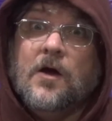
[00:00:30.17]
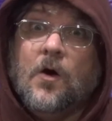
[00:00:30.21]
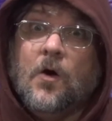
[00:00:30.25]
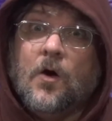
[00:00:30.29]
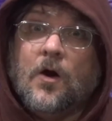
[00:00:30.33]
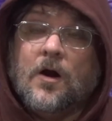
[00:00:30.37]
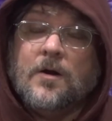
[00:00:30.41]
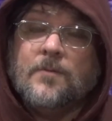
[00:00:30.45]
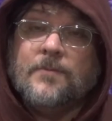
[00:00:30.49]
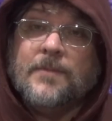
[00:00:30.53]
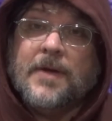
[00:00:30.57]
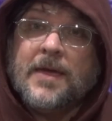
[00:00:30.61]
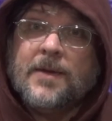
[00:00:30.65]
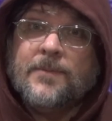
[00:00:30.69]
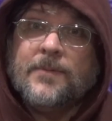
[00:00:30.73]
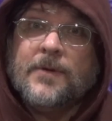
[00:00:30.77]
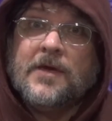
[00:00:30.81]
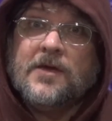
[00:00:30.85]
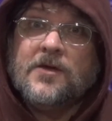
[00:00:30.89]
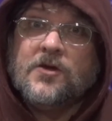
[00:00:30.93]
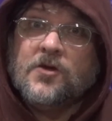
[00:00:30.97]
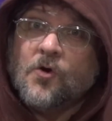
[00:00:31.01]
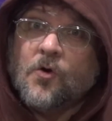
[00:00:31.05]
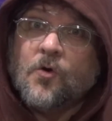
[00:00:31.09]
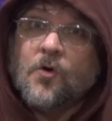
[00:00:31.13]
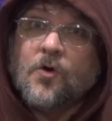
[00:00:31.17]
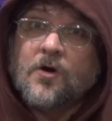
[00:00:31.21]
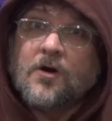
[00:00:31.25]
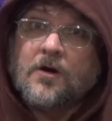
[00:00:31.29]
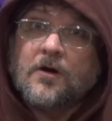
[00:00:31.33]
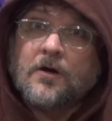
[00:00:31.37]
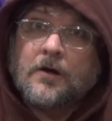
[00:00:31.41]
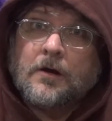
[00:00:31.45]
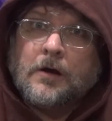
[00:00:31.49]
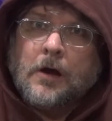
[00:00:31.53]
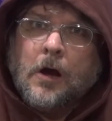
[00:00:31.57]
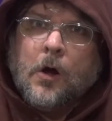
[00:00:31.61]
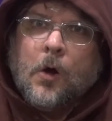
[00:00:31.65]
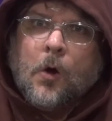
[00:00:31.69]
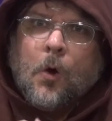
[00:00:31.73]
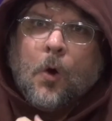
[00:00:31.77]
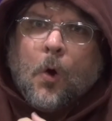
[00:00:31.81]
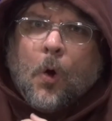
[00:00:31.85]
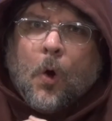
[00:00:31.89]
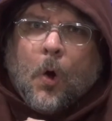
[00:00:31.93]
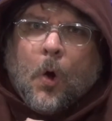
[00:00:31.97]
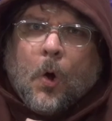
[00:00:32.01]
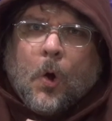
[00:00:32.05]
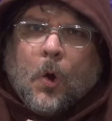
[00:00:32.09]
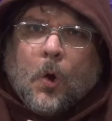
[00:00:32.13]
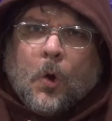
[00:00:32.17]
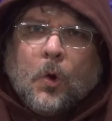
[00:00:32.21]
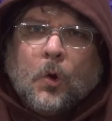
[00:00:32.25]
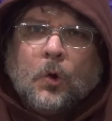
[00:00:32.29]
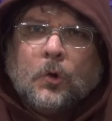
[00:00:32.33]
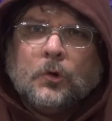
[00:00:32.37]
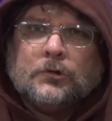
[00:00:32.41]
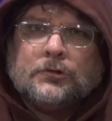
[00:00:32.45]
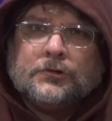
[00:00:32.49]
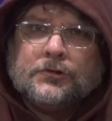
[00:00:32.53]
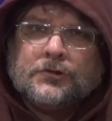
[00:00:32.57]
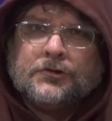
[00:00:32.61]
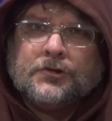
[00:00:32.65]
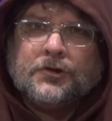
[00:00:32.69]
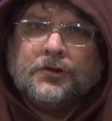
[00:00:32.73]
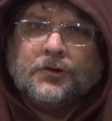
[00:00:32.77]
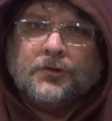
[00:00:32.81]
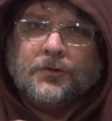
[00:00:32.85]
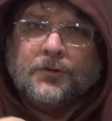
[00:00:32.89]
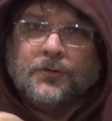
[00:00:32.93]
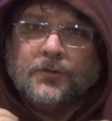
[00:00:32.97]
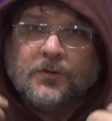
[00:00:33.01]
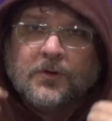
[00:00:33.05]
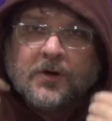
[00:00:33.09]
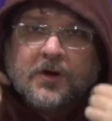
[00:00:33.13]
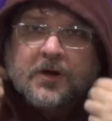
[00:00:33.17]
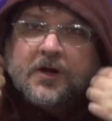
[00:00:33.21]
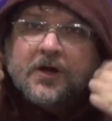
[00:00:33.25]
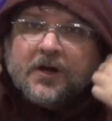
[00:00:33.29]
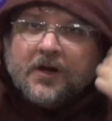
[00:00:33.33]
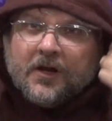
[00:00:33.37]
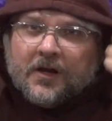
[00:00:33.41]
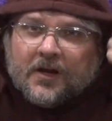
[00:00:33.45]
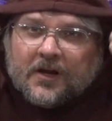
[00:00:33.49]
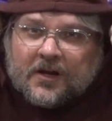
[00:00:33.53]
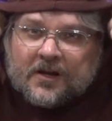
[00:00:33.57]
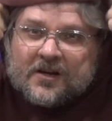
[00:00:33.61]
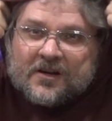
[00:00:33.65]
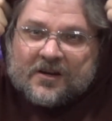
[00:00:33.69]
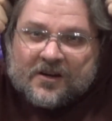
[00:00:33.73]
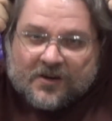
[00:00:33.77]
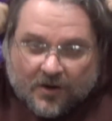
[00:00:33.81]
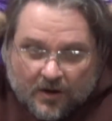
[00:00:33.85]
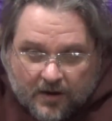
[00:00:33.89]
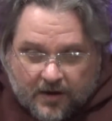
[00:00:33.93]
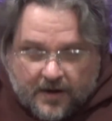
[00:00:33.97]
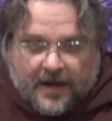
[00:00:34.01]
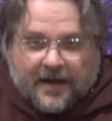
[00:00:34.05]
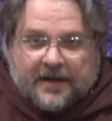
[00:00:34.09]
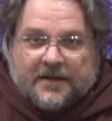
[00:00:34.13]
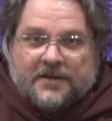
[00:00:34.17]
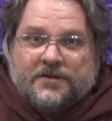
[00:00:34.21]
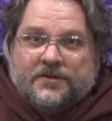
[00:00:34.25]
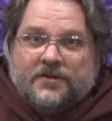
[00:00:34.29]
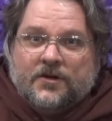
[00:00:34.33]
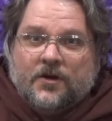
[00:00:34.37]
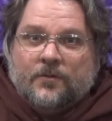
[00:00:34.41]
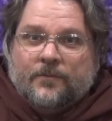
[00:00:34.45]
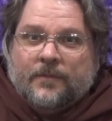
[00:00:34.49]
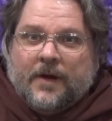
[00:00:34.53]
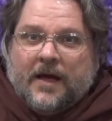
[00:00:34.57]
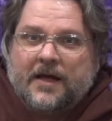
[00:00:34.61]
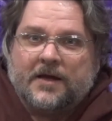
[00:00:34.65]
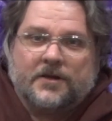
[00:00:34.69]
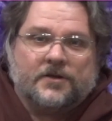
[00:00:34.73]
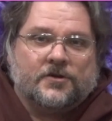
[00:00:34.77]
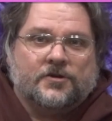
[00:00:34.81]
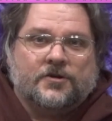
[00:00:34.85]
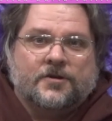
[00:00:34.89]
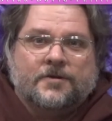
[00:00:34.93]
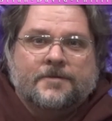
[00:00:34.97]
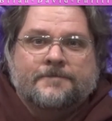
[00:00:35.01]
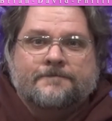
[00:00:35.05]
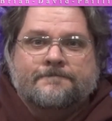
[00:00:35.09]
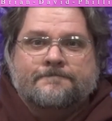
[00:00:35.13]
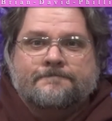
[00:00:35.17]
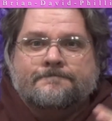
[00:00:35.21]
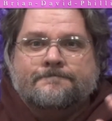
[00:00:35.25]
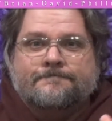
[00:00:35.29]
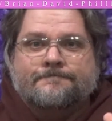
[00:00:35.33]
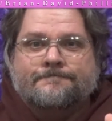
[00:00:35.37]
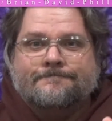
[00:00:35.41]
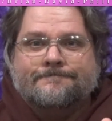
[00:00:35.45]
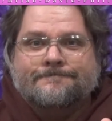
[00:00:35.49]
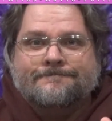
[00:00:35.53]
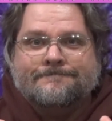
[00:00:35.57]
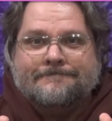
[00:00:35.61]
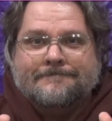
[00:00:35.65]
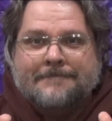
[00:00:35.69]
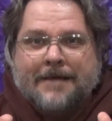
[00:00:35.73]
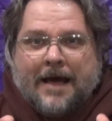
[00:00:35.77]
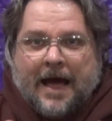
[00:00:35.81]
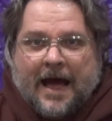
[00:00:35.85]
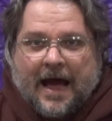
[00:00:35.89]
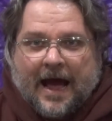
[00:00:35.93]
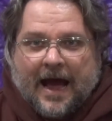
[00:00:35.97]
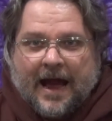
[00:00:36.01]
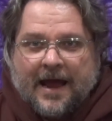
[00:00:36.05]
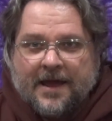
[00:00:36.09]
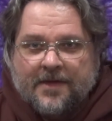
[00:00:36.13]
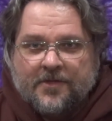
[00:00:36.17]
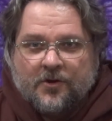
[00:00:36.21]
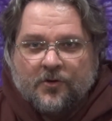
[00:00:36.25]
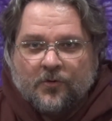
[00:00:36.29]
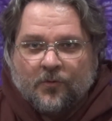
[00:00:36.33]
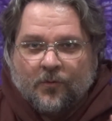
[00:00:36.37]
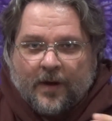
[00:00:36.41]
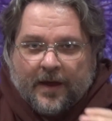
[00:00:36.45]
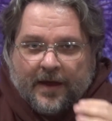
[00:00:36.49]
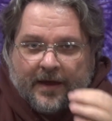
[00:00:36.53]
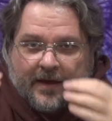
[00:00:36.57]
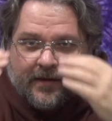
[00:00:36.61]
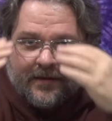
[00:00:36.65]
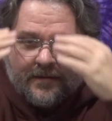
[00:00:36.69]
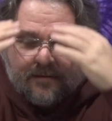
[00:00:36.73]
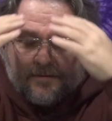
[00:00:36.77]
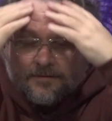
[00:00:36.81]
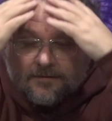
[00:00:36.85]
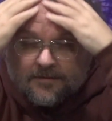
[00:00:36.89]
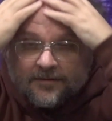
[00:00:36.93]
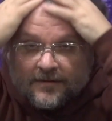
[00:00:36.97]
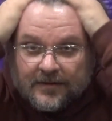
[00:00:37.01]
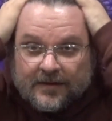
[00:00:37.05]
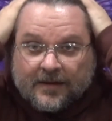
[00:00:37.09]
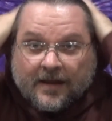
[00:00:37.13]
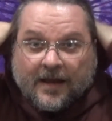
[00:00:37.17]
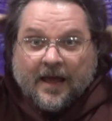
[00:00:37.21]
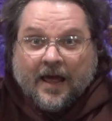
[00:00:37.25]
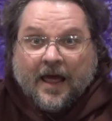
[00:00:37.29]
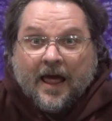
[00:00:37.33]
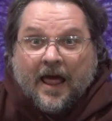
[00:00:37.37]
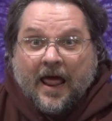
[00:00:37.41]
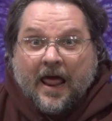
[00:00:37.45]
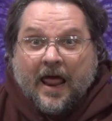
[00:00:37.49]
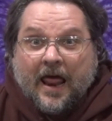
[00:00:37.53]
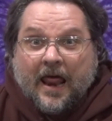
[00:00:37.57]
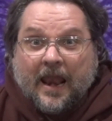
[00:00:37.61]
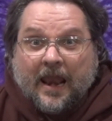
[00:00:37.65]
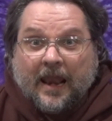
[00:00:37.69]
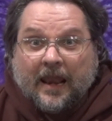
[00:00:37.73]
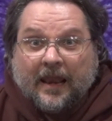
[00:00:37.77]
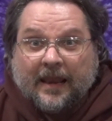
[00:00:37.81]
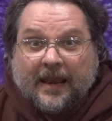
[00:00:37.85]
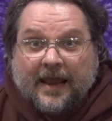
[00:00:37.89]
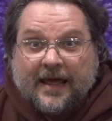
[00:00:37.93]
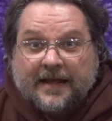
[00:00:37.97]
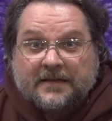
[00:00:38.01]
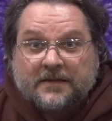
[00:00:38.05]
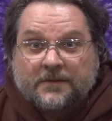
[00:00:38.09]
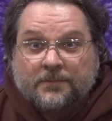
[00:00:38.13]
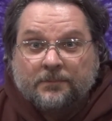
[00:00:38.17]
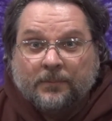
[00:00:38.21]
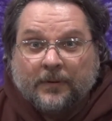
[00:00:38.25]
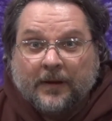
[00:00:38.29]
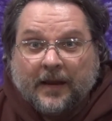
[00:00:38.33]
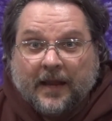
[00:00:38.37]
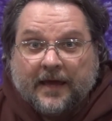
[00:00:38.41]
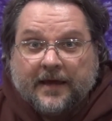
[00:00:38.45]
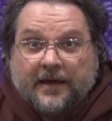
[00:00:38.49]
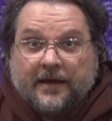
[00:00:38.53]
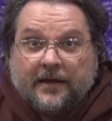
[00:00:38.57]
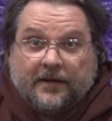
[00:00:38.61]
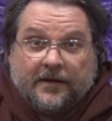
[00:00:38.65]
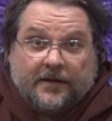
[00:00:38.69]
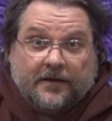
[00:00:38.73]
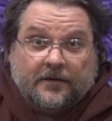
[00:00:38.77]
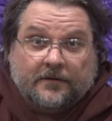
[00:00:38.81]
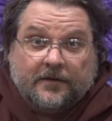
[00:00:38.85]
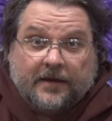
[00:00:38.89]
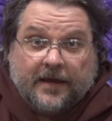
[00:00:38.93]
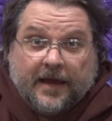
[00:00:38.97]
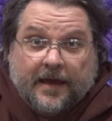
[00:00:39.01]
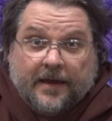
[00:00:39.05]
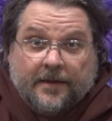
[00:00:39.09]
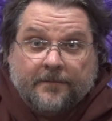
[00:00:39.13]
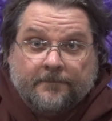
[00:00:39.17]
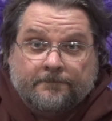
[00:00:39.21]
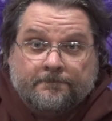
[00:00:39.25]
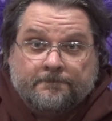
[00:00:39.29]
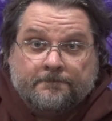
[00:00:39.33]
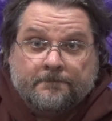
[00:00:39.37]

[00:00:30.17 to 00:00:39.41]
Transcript: Or maybe you're cold too, or not so much. Either way, let's play a little game.